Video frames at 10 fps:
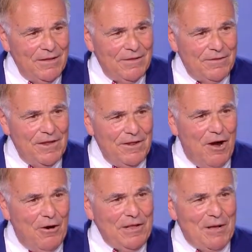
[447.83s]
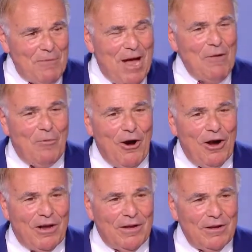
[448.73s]
than knowing that my
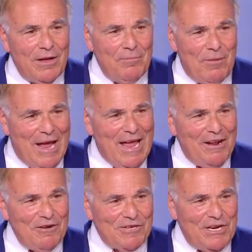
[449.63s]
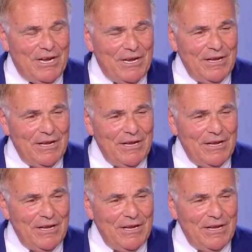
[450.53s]
work and my energy